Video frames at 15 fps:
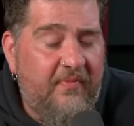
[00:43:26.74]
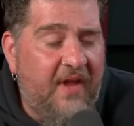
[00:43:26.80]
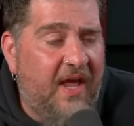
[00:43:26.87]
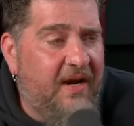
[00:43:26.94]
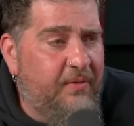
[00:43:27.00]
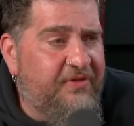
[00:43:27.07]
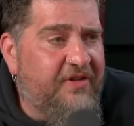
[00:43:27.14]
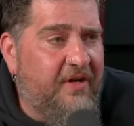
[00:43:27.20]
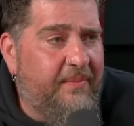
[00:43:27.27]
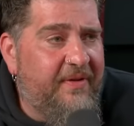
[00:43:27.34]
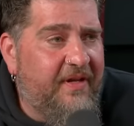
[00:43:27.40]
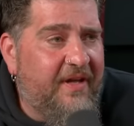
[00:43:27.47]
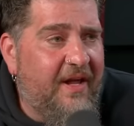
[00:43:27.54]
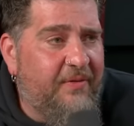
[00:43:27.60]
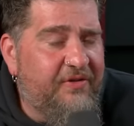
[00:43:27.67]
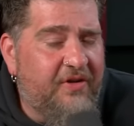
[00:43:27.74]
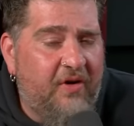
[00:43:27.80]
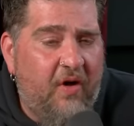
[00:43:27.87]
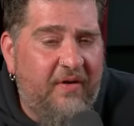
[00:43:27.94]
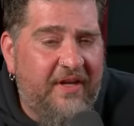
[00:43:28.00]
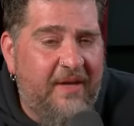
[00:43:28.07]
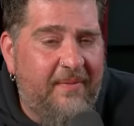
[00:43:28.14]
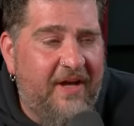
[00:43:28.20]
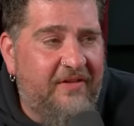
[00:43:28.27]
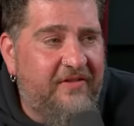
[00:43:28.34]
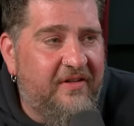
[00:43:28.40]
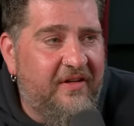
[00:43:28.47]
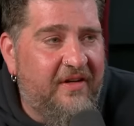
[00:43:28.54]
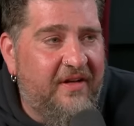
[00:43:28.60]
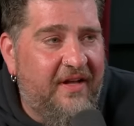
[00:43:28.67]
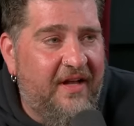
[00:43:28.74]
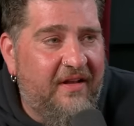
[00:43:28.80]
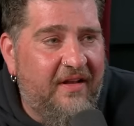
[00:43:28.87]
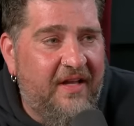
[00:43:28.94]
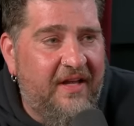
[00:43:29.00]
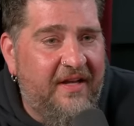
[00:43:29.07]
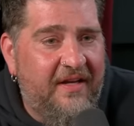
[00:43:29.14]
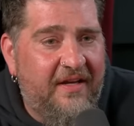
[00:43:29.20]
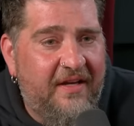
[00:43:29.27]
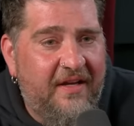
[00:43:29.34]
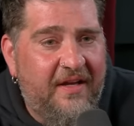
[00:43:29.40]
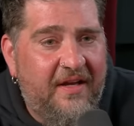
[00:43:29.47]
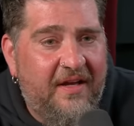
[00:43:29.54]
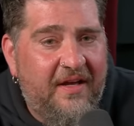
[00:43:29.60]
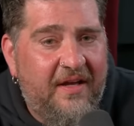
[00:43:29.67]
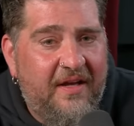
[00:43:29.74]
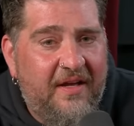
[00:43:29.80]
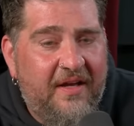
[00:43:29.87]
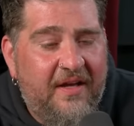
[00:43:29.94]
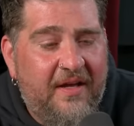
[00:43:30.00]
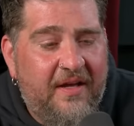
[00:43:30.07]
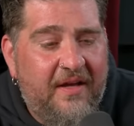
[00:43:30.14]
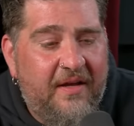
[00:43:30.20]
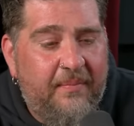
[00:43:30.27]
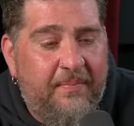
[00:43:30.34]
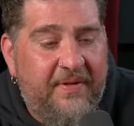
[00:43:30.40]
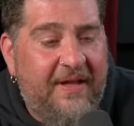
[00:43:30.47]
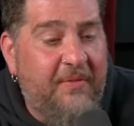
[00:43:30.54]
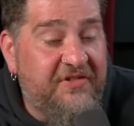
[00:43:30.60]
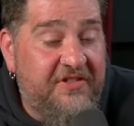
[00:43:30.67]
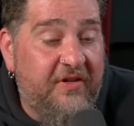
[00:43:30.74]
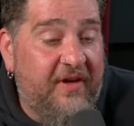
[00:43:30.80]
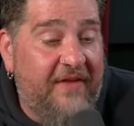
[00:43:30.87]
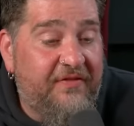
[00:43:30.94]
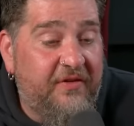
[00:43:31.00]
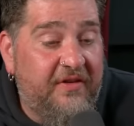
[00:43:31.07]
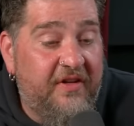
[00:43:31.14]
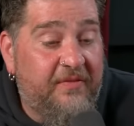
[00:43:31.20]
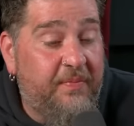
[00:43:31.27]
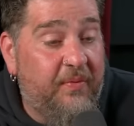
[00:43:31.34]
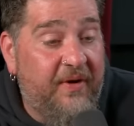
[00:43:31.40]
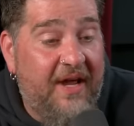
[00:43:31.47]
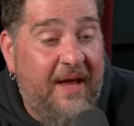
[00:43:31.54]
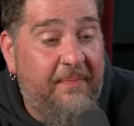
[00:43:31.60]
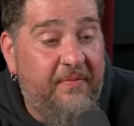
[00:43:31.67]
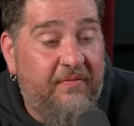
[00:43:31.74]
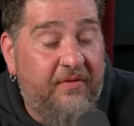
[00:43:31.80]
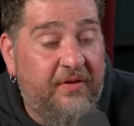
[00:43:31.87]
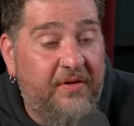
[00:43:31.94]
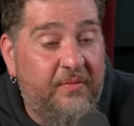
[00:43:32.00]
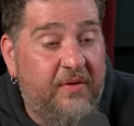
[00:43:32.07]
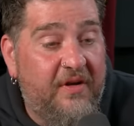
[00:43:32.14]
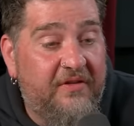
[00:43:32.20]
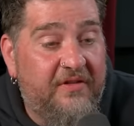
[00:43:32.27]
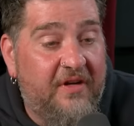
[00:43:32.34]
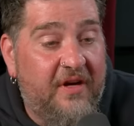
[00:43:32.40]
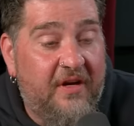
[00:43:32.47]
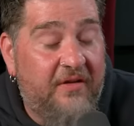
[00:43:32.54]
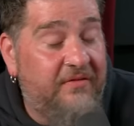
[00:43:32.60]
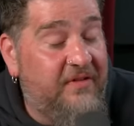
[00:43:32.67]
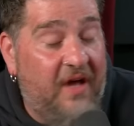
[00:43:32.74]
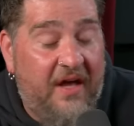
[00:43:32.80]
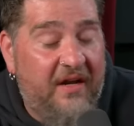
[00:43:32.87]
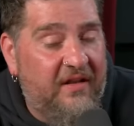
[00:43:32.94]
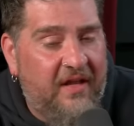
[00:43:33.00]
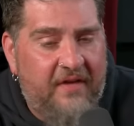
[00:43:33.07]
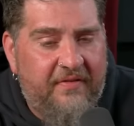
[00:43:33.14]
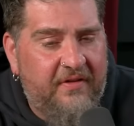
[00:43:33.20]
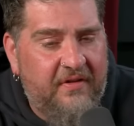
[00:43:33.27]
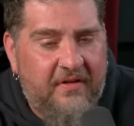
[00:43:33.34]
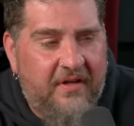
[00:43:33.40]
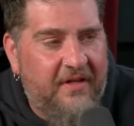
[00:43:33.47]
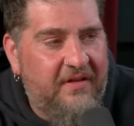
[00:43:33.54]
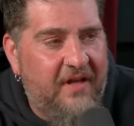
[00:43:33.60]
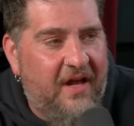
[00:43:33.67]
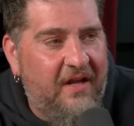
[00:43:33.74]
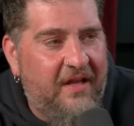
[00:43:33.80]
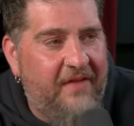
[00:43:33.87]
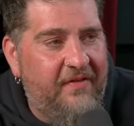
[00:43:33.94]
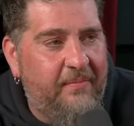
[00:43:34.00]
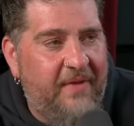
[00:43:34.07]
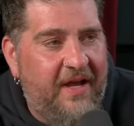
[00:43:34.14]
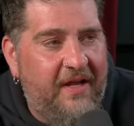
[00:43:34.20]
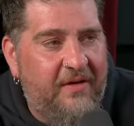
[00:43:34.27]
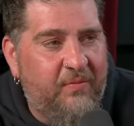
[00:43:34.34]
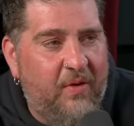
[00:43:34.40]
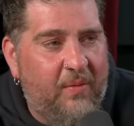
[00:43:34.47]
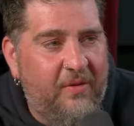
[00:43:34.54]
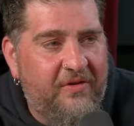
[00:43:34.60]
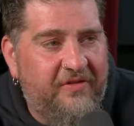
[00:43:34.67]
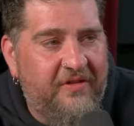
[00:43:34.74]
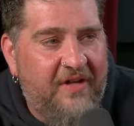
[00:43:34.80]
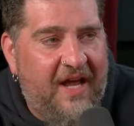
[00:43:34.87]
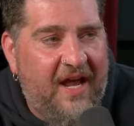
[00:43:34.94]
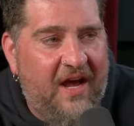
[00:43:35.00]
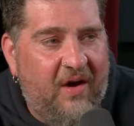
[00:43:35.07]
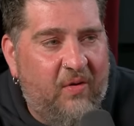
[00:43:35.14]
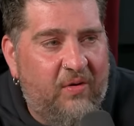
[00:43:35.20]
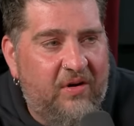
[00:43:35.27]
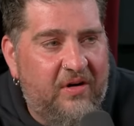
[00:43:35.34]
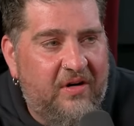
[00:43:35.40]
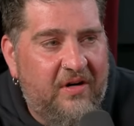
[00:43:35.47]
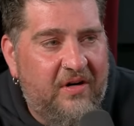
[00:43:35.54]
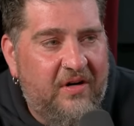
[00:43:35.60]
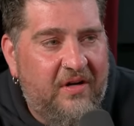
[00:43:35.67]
and it was going to be a kind of calling him out to L.A. But that was still after this. But what happened really was uh, 9/11. Like 9/11 made what was an hour